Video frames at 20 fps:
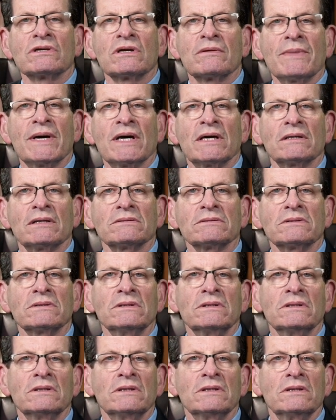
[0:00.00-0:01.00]
amount
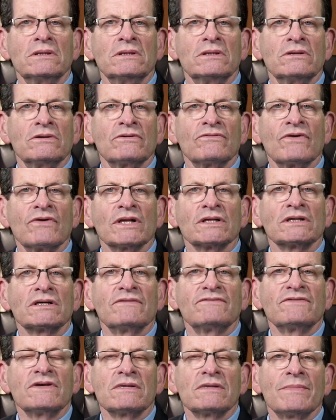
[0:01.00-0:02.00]

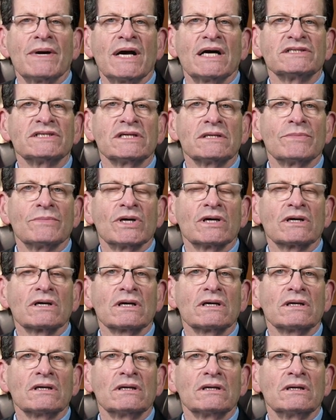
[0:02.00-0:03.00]
relative to the mass of the
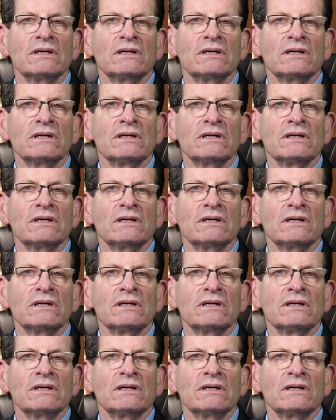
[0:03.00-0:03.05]
market.